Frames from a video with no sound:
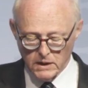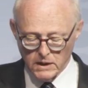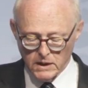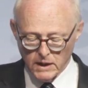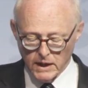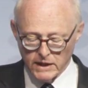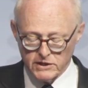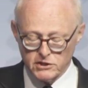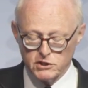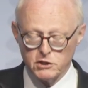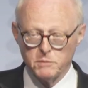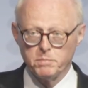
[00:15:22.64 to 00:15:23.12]

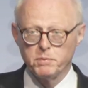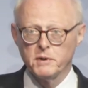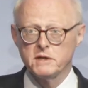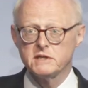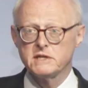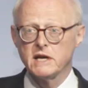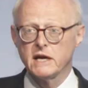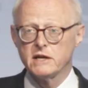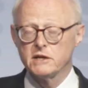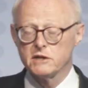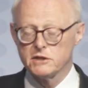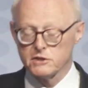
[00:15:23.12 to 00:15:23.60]
As
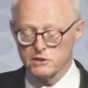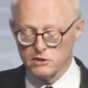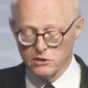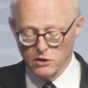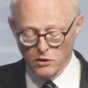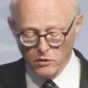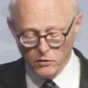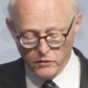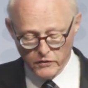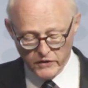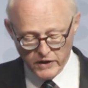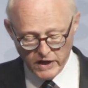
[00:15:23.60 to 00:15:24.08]
superintendents
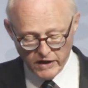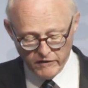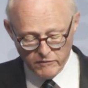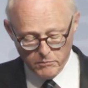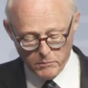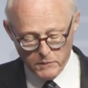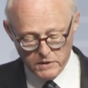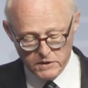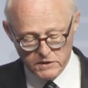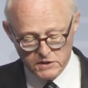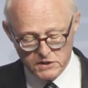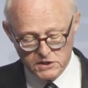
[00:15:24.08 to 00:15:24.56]
know, the
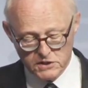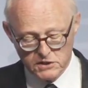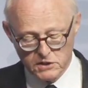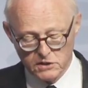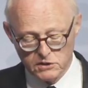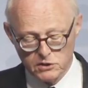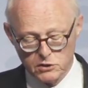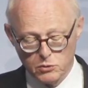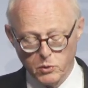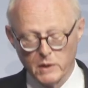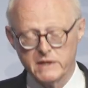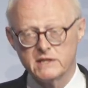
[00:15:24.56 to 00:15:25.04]
government's
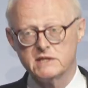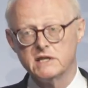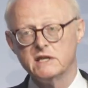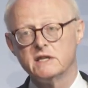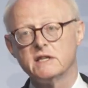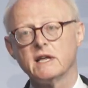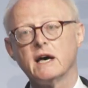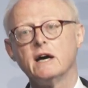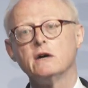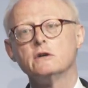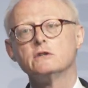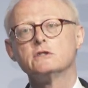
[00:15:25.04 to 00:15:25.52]

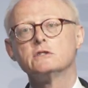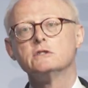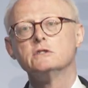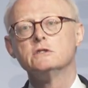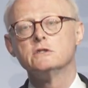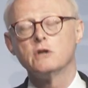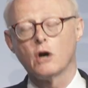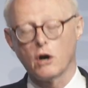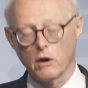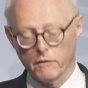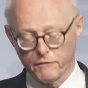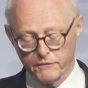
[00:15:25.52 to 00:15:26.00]
20,000
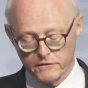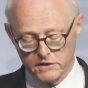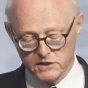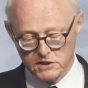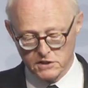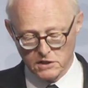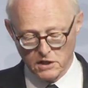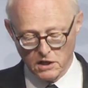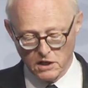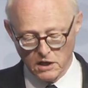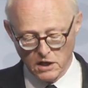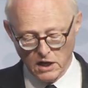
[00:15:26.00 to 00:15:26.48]

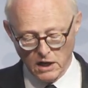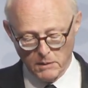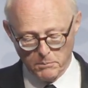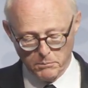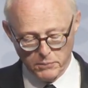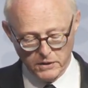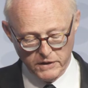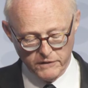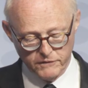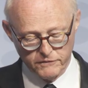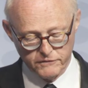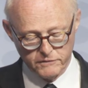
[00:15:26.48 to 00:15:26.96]
officer
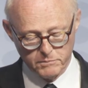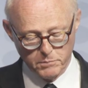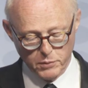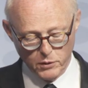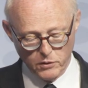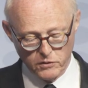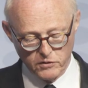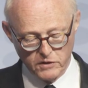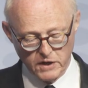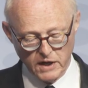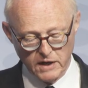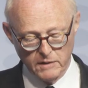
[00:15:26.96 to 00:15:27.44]
uplift
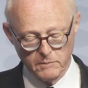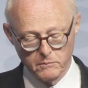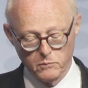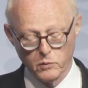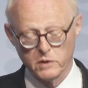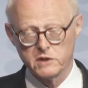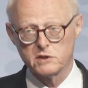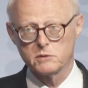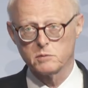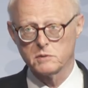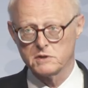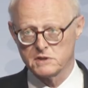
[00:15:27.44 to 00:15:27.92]
program,
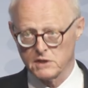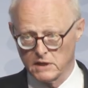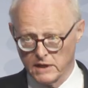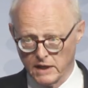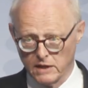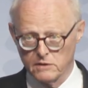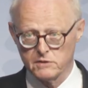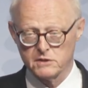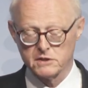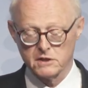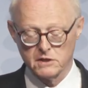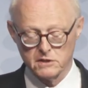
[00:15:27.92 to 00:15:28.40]
which was
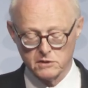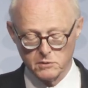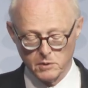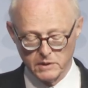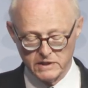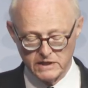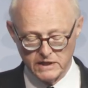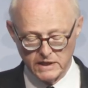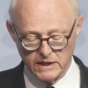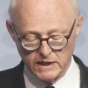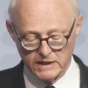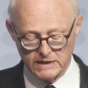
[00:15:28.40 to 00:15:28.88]
announced in
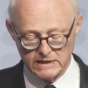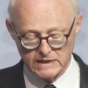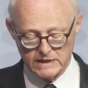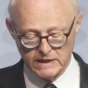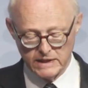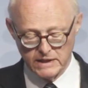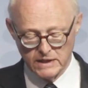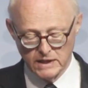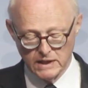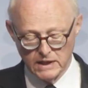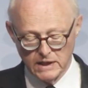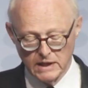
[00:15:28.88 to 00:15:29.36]

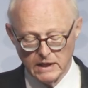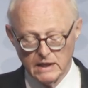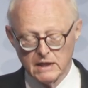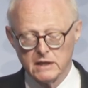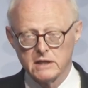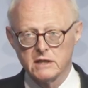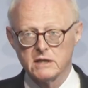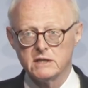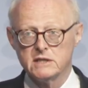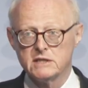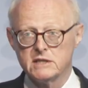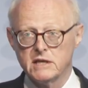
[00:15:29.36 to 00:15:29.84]
2019,
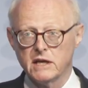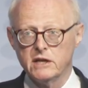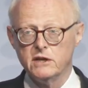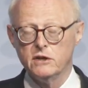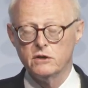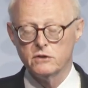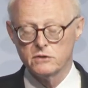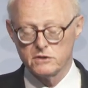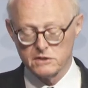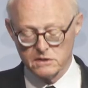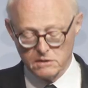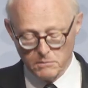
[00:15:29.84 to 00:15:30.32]

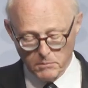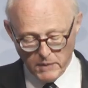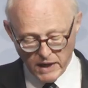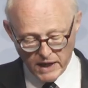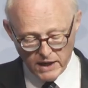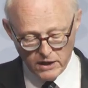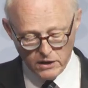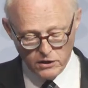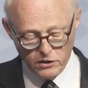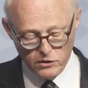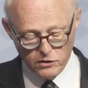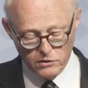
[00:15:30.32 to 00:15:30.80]
continues to
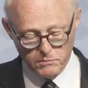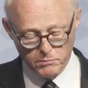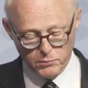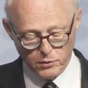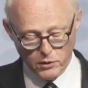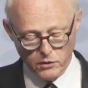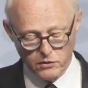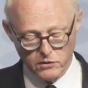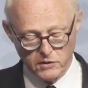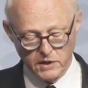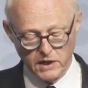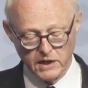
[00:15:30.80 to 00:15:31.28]
make good
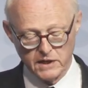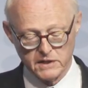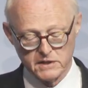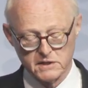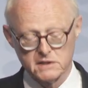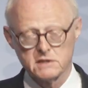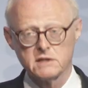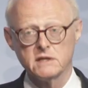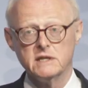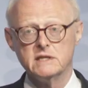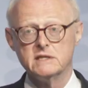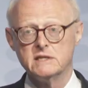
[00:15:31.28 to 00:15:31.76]

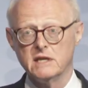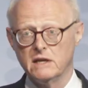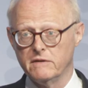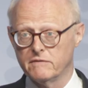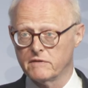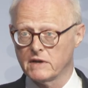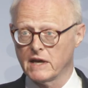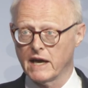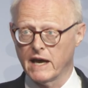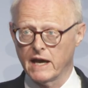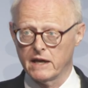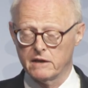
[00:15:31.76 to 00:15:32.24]
progress. It's
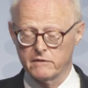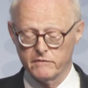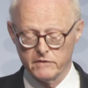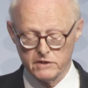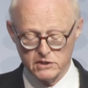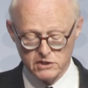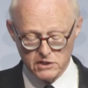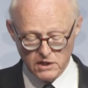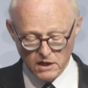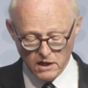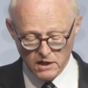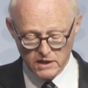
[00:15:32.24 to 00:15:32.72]
even ahead of its
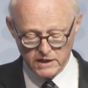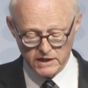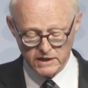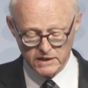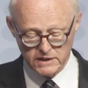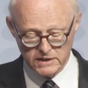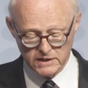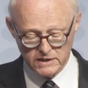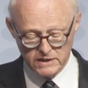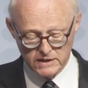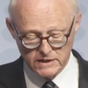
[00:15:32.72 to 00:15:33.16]
target.